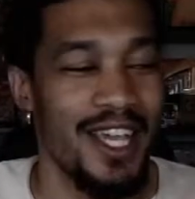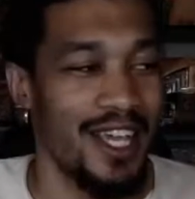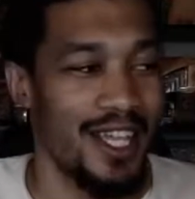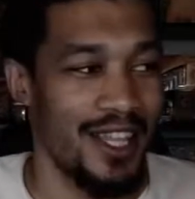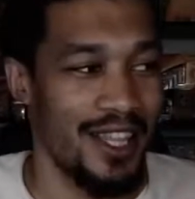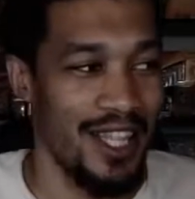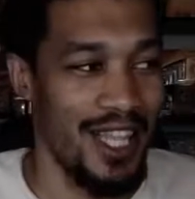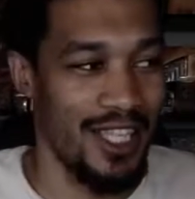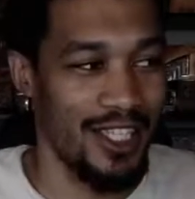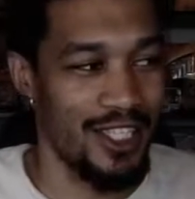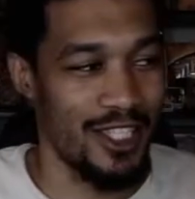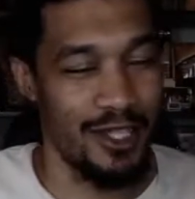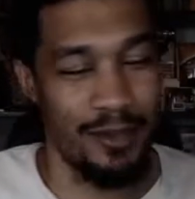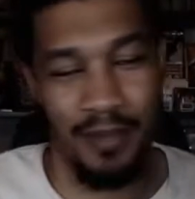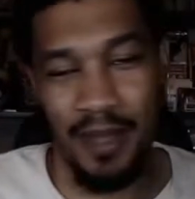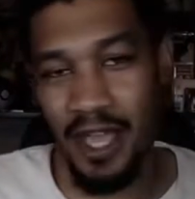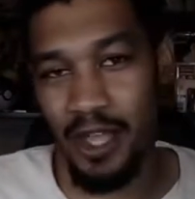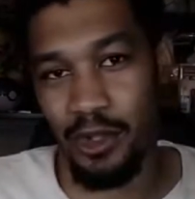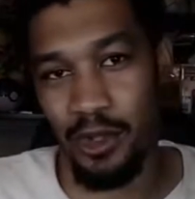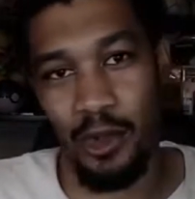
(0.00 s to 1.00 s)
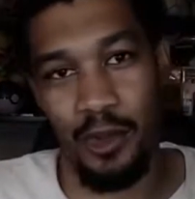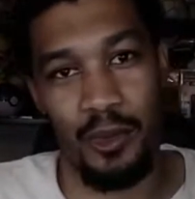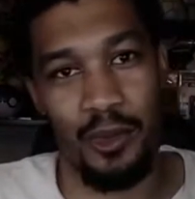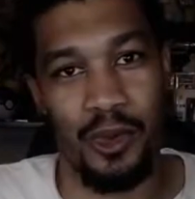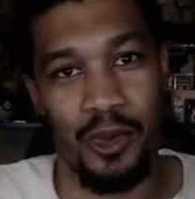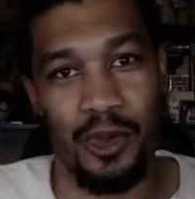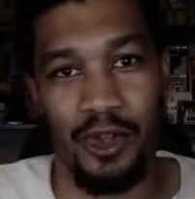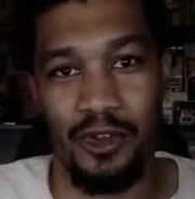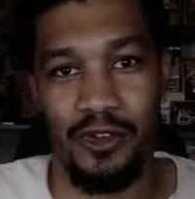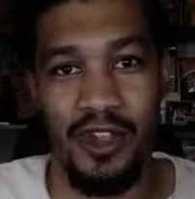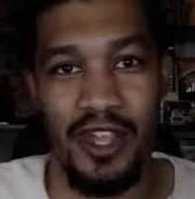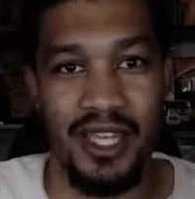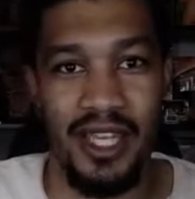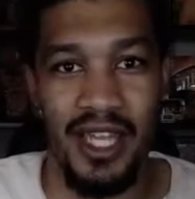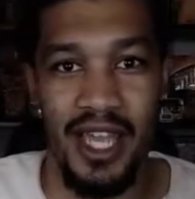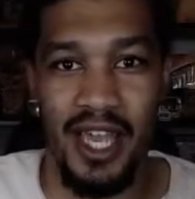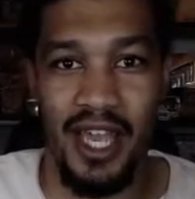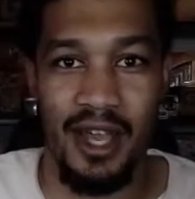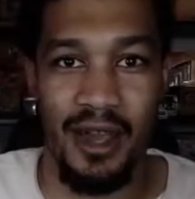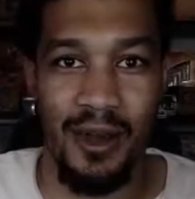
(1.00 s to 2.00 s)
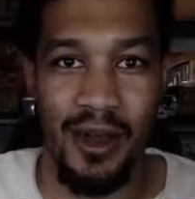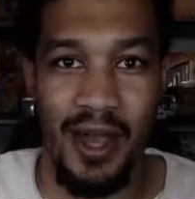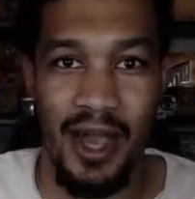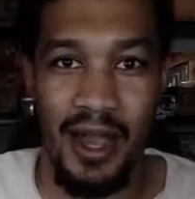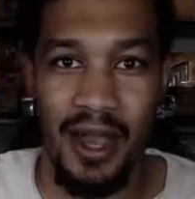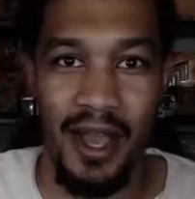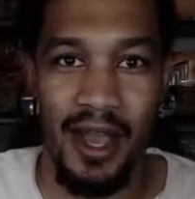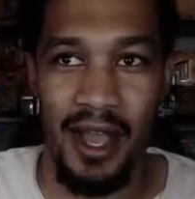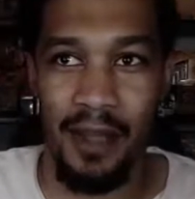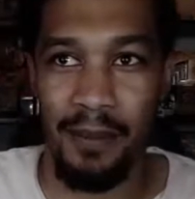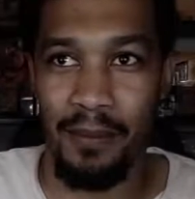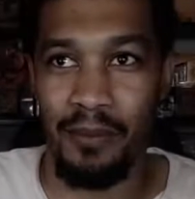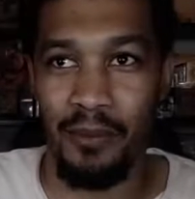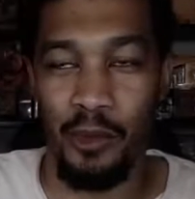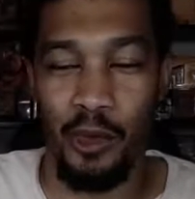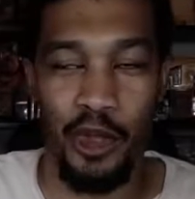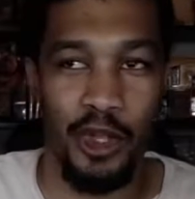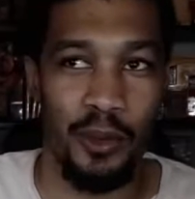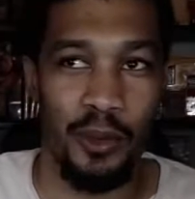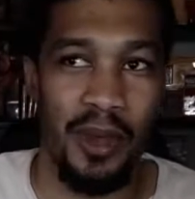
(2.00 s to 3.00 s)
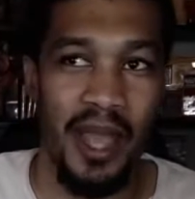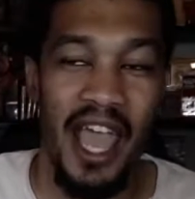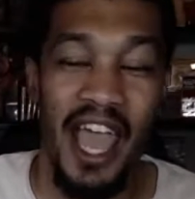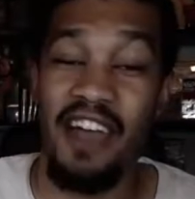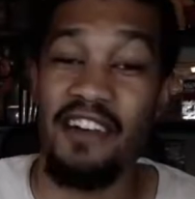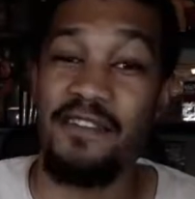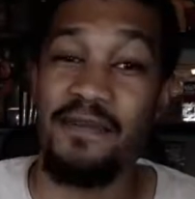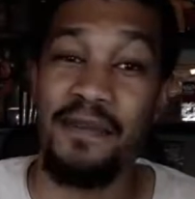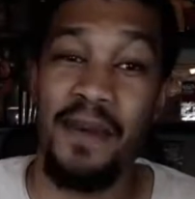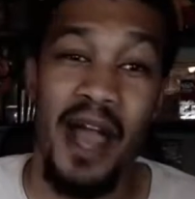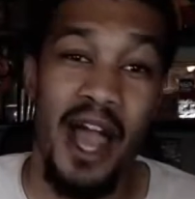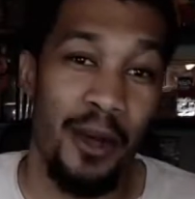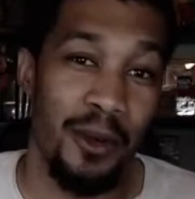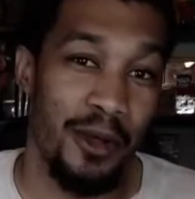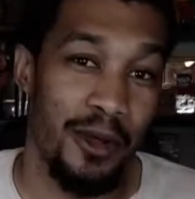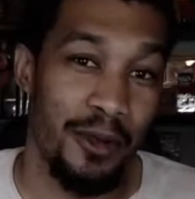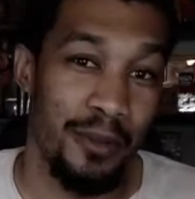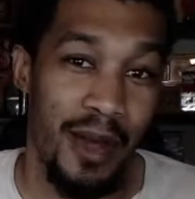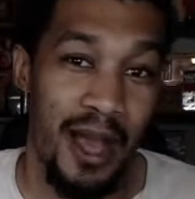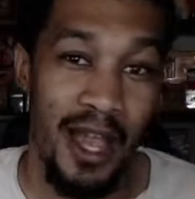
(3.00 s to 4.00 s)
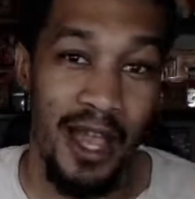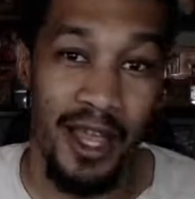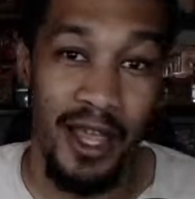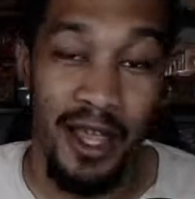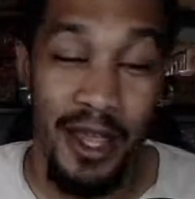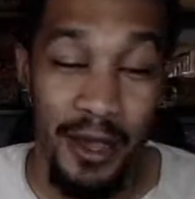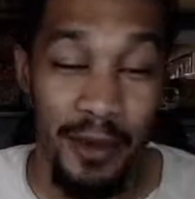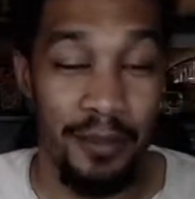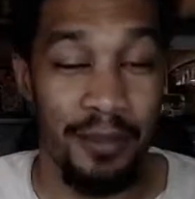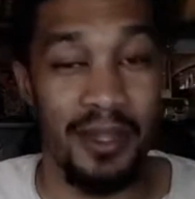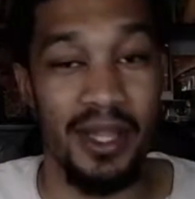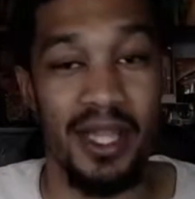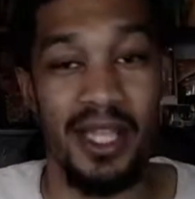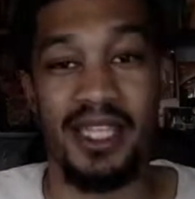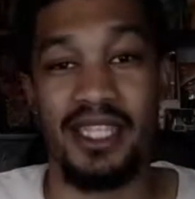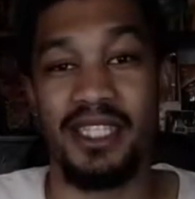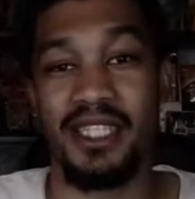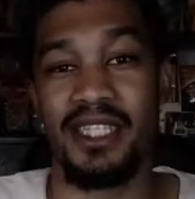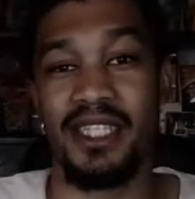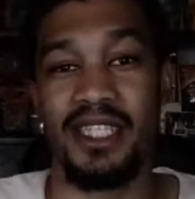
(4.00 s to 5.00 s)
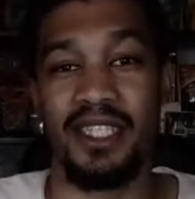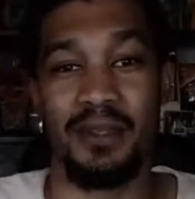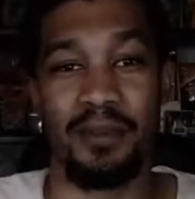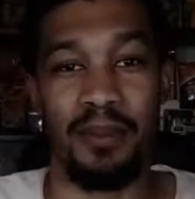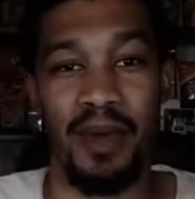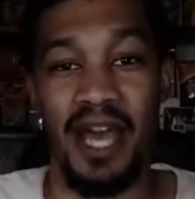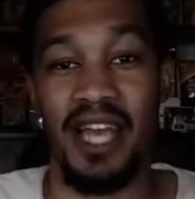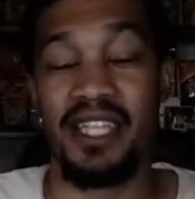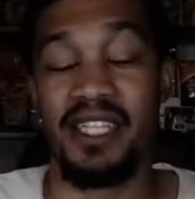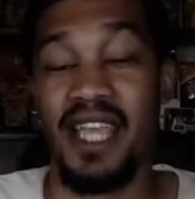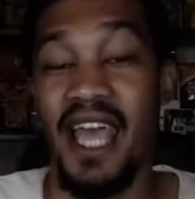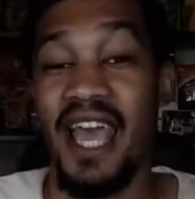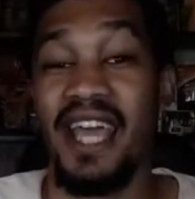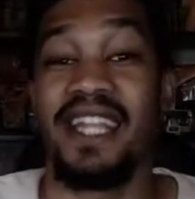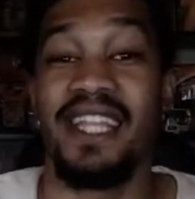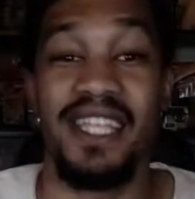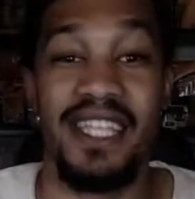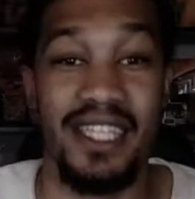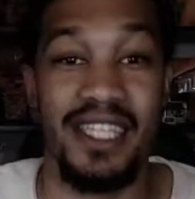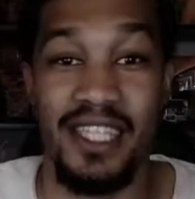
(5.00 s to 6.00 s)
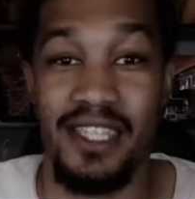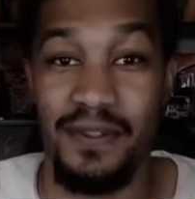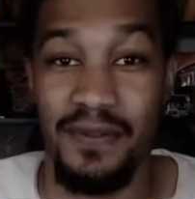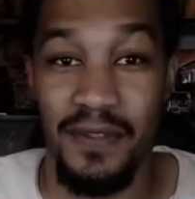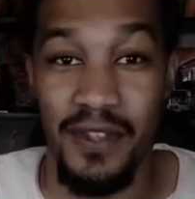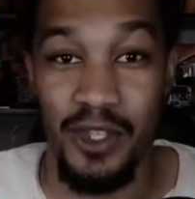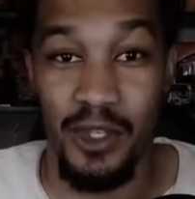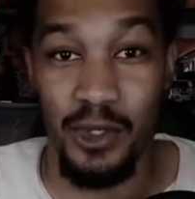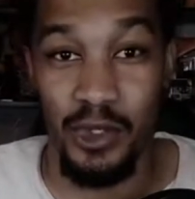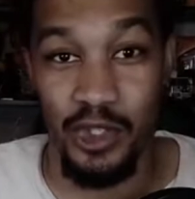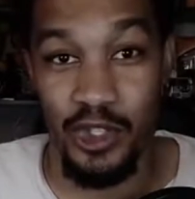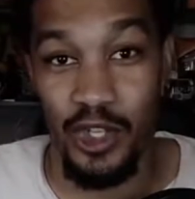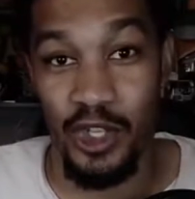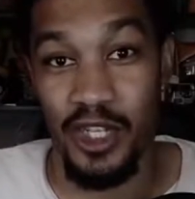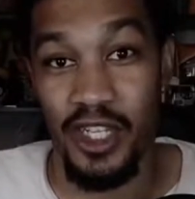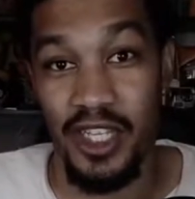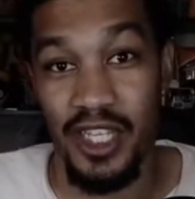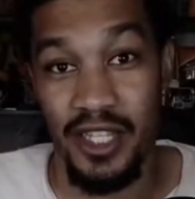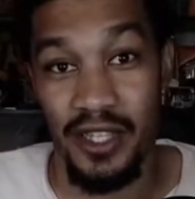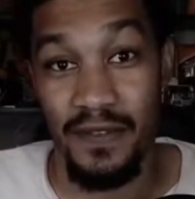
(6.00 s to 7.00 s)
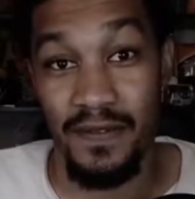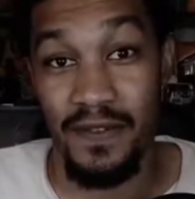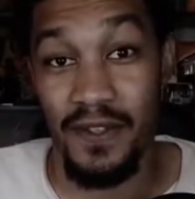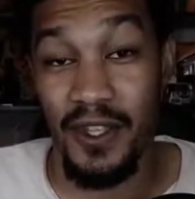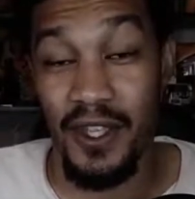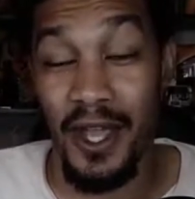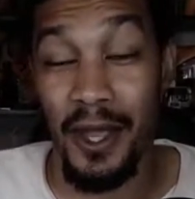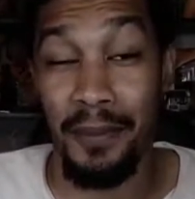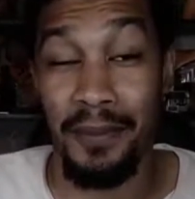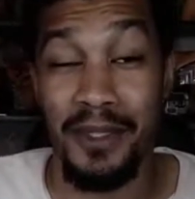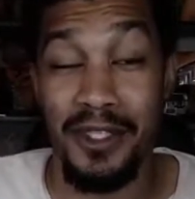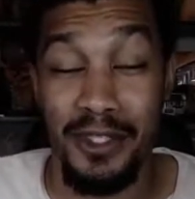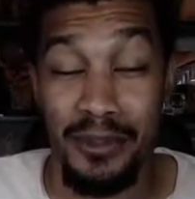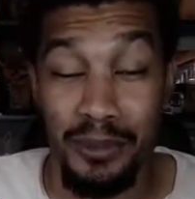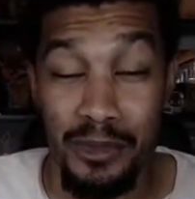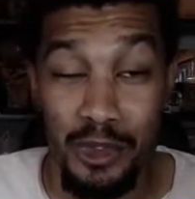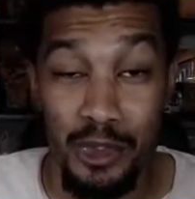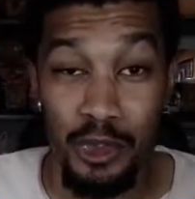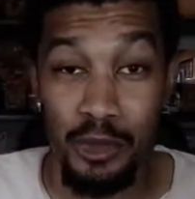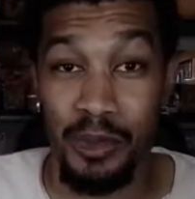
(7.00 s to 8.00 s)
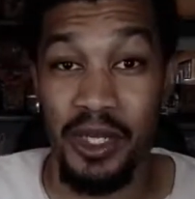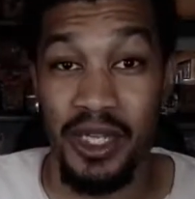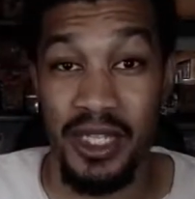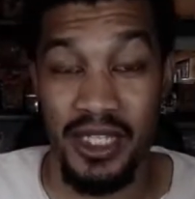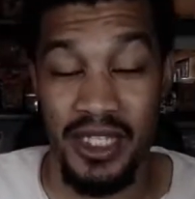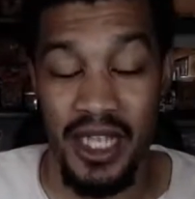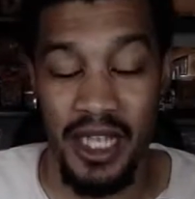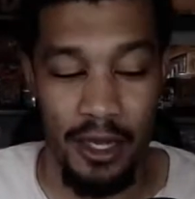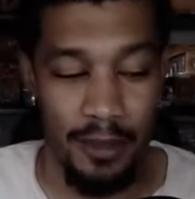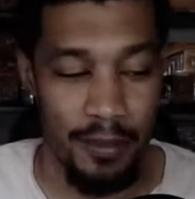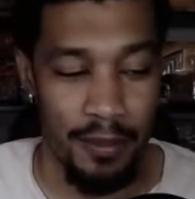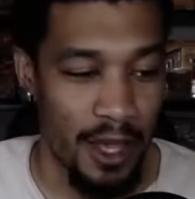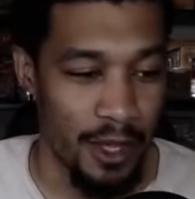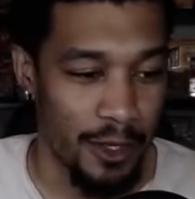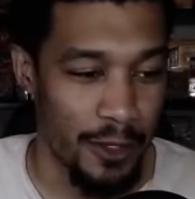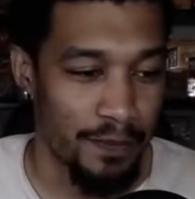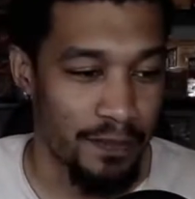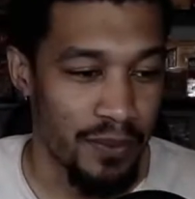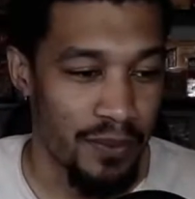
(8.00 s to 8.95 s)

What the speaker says: Lights in the back don't work right now. I'm working with half power in my place, but I had to get this video started and get this video out because I'm super excited about it.